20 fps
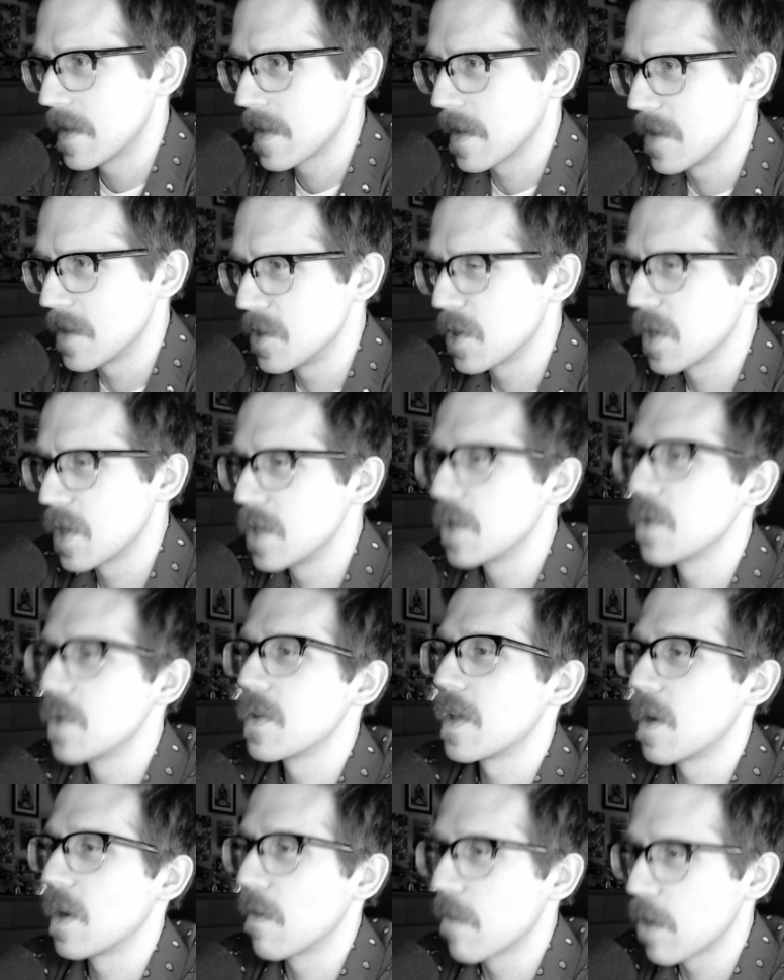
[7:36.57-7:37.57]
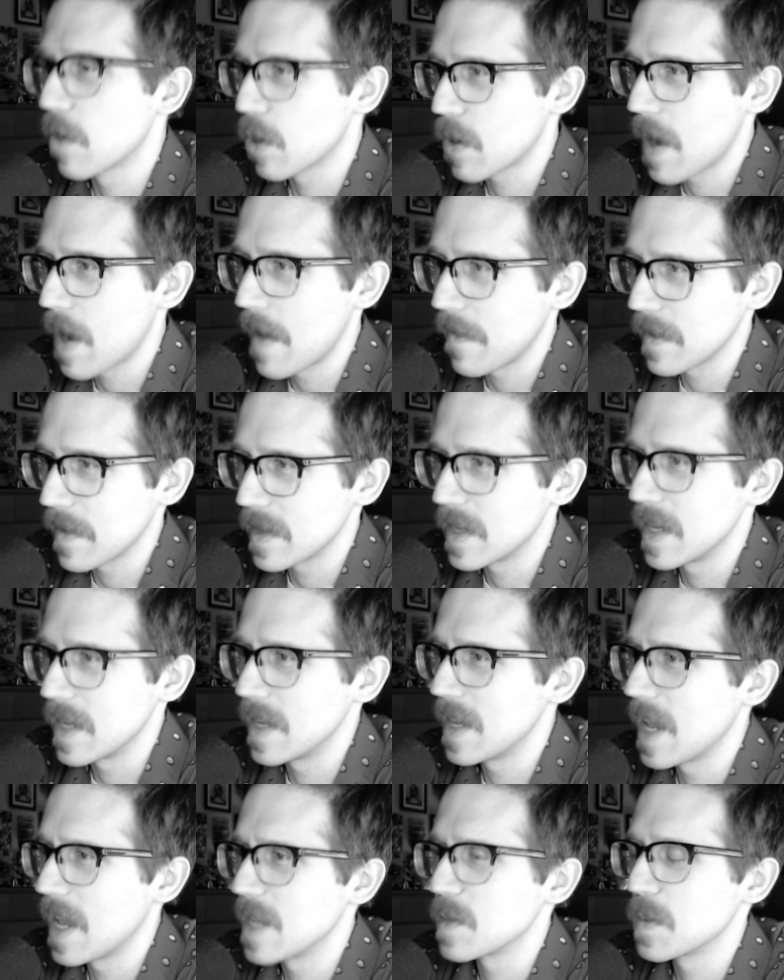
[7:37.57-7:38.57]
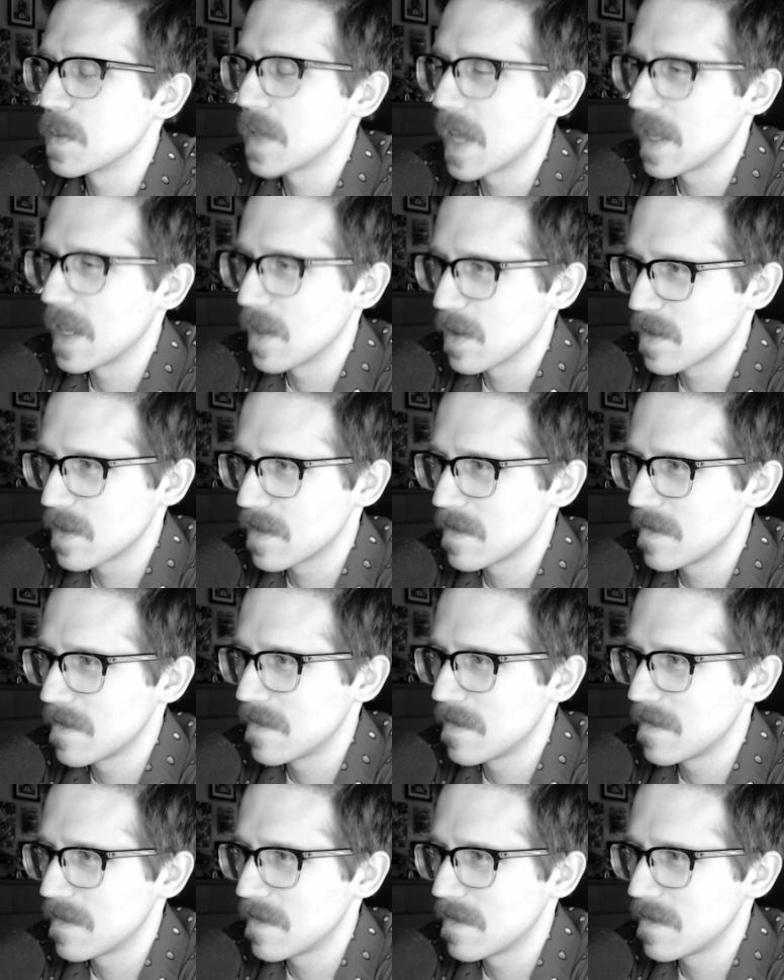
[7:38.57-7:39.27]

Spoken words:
Because you can do that over a graphic tee, yes, but that looks